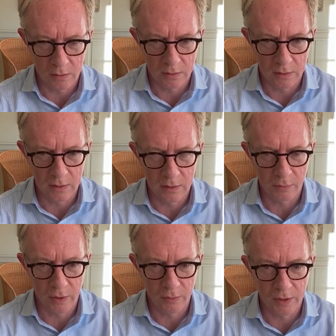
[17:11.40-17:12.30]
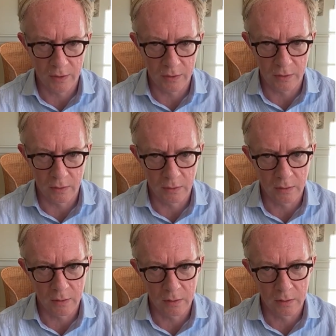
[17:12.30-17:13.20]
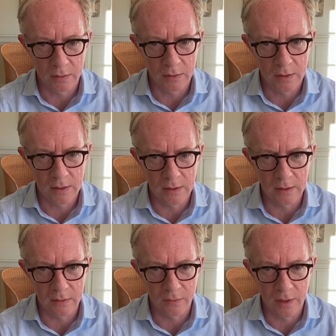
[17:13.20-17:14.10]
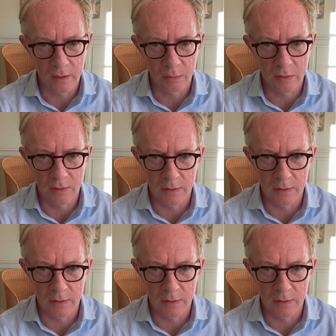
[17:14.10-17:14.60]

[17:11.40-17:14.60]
these parameters are easily available.